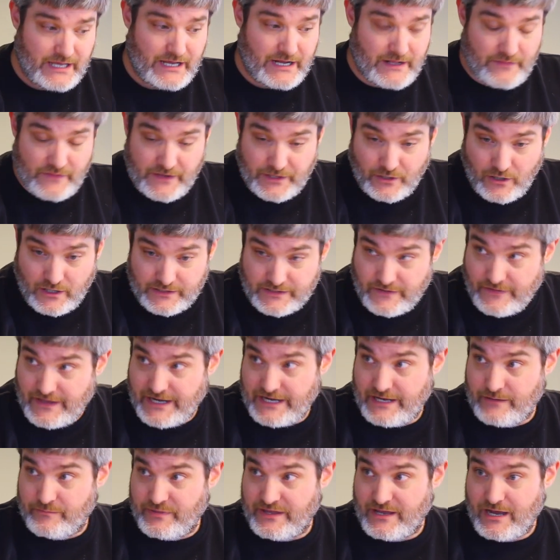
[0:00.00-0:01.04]
and then onto that
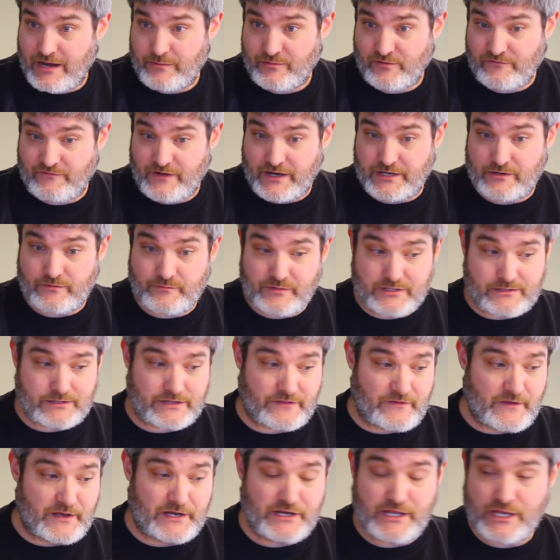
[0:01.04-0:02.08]
API provider
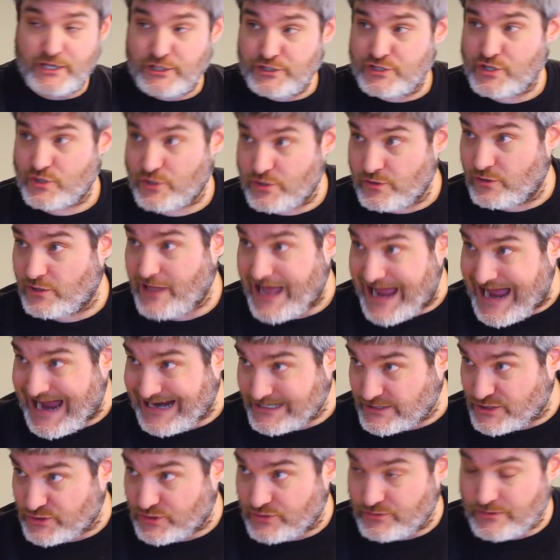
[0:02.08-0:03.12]
because then internal
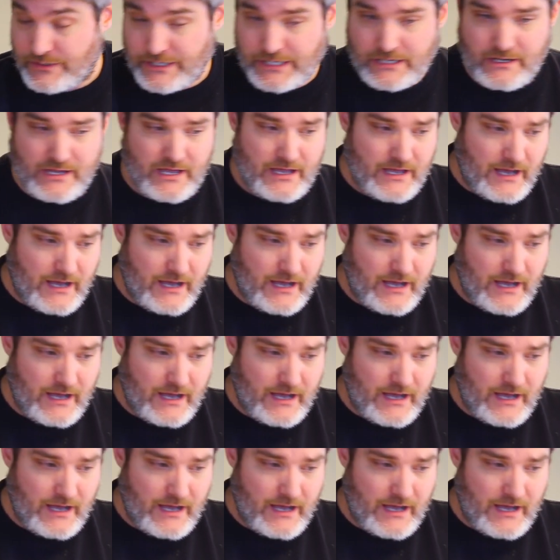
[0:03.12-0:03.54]
actors.